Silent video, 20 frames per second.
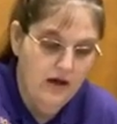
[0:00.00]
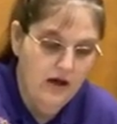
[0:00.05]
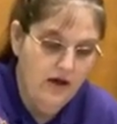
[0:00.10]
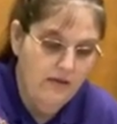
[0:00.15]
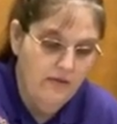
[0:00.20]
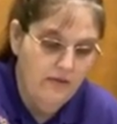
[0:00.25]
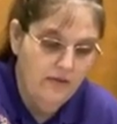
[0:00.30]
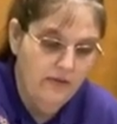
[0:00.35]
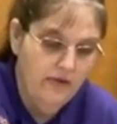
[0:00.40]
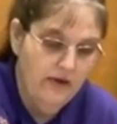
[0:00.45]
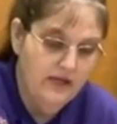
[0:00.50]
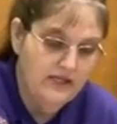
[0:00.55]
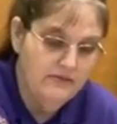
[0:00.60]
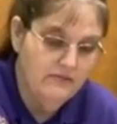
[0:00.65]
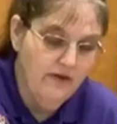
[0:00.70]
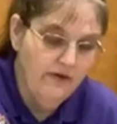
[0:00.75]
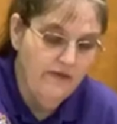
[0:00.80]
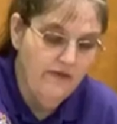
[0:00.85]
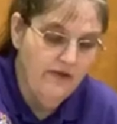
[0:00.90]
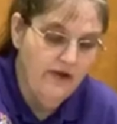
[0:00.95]
I'm going to place
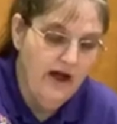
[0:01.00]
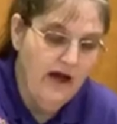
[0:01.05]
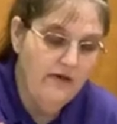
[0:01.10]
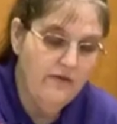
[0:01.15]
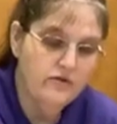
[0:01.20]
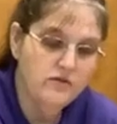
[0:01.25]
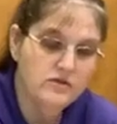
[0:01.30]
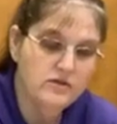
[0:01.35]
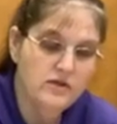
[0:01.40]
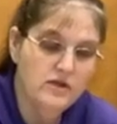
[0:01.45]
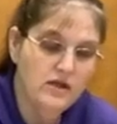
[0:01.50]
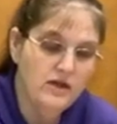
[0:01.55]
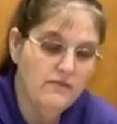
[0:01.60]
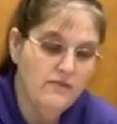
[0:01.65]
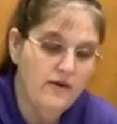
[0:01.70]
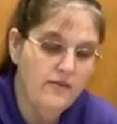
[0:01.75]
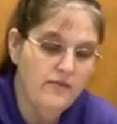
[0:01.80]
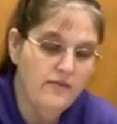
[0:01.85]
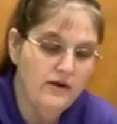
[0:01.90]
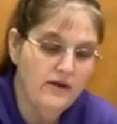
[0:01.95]
my flowers and then I
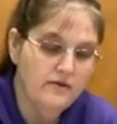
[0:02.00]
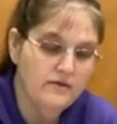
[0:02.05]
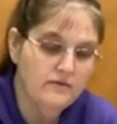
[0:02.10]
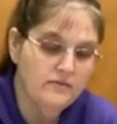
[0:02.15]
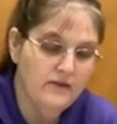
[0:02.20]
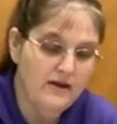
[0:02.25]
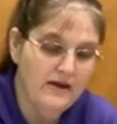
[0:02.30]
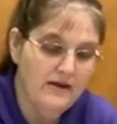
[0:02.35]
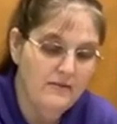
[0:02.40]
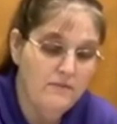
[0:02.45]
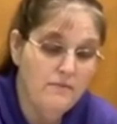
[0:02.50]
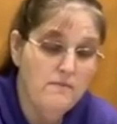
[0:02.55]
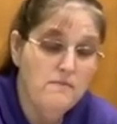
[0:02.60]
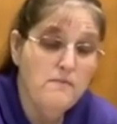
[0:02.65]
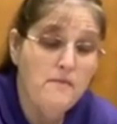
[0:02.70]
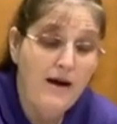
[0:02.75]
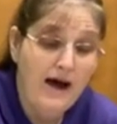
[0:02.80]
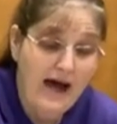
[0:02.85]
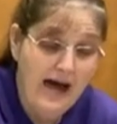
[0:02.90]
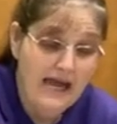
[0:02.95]
might
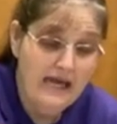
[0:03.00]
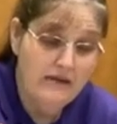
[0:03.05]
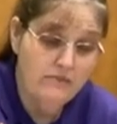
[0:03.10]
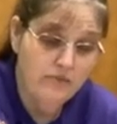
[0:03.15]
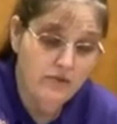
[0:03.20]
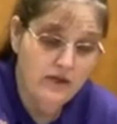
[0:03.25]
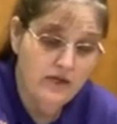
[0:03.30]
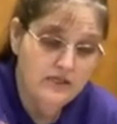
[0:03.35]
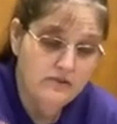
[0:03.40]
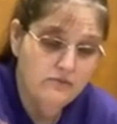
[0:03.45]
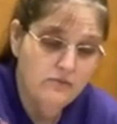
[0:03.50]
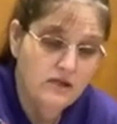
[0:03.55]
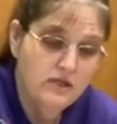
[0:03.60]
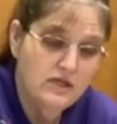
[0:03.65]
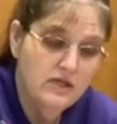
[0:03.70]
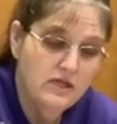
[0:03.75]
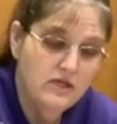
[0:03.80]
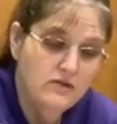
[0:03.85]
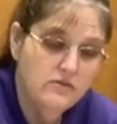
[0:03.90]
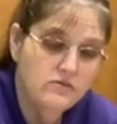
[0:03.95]
place my
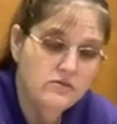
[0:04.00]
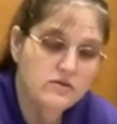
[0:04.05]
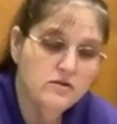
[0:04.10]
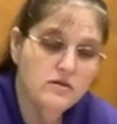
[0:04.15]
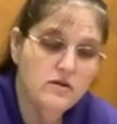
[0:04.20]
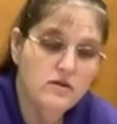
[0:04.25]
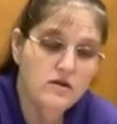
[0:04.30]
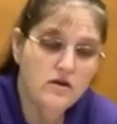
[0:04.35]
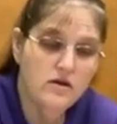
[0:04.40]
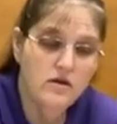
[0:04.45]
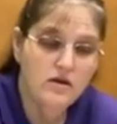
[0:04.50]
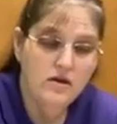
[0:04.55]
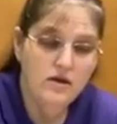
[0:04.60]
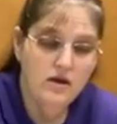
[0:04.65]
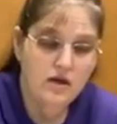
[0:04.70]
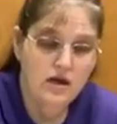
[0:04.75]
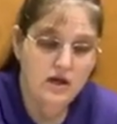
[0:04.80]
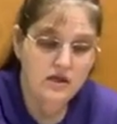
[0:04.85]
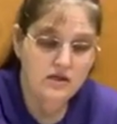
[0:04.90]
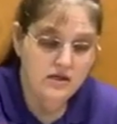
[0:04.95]
leaves
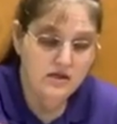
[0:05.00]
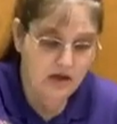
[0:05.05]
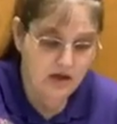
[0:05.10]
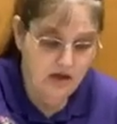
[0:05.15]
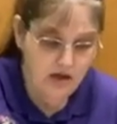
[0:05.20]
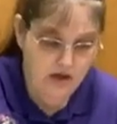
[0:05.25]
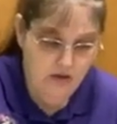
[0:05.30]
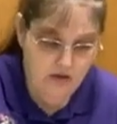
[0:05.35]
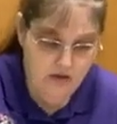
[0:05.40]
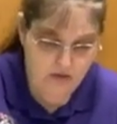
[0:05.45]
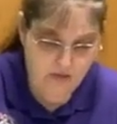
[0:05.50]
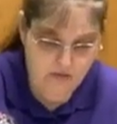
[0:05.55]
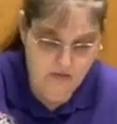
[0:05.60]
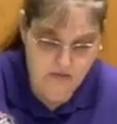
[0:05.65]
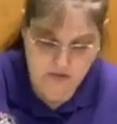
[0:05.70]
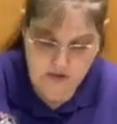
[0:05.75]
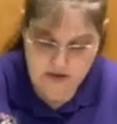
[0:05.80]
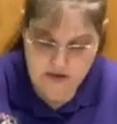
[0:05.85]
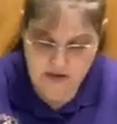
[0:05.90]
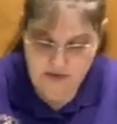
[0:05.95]
as I go.
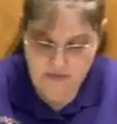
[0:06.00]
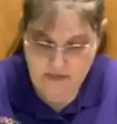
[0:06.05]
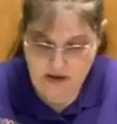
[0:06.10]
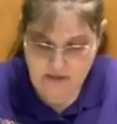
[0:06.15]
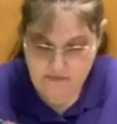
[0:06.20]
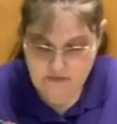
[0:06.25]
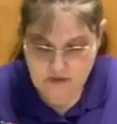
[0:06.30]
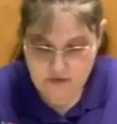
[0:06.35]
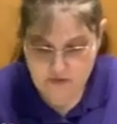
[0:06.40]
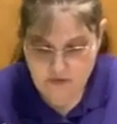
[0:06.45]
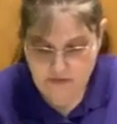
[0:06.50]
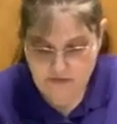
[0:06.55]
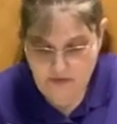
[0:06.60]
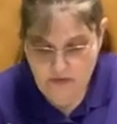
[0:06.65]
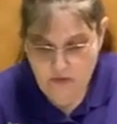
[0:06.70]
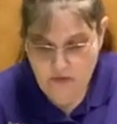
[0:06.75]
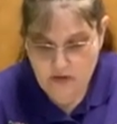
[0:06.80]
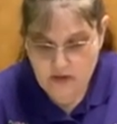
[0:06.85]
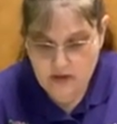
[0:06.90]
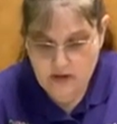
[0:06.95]
Because I'm not for sure if I
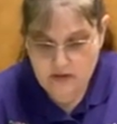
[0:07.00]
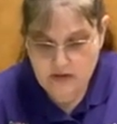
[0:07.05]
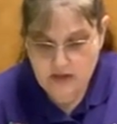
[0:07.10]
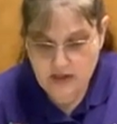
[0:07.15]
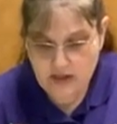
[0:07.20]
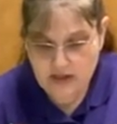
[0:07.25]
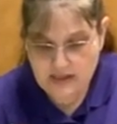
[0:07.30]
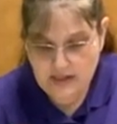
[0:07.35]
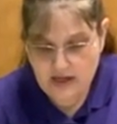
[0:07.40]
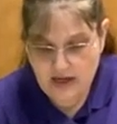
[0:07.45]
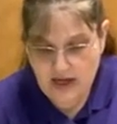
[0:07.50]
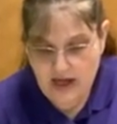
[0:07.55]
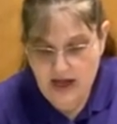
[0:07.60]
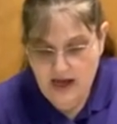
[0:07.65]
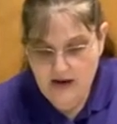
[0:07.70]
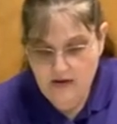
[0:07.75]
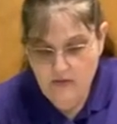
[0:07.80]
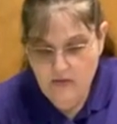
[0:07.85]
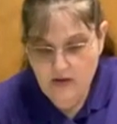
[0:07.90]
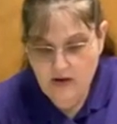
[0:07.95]
want to use it. Because I
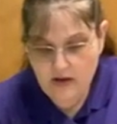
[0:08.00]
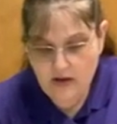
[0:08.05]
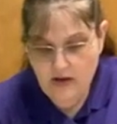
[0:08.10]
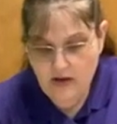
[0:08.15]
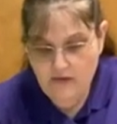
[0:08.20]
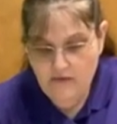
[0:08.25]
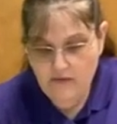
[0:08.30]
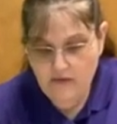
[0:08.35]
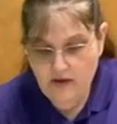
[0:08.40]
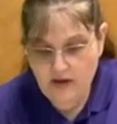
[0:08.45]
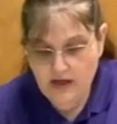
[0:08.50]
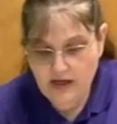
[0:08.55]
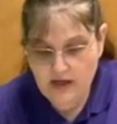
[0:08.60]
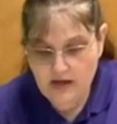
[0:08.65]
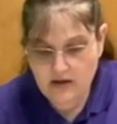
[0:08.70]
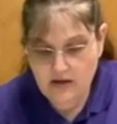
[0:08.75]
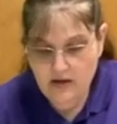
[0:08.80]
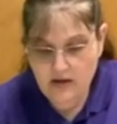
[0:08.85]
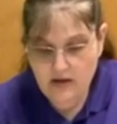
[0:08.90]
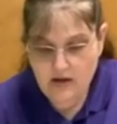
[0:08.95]
kind of want to go for like
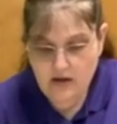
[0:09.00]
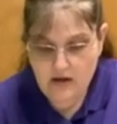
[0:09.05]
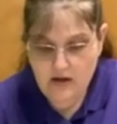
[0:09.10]
the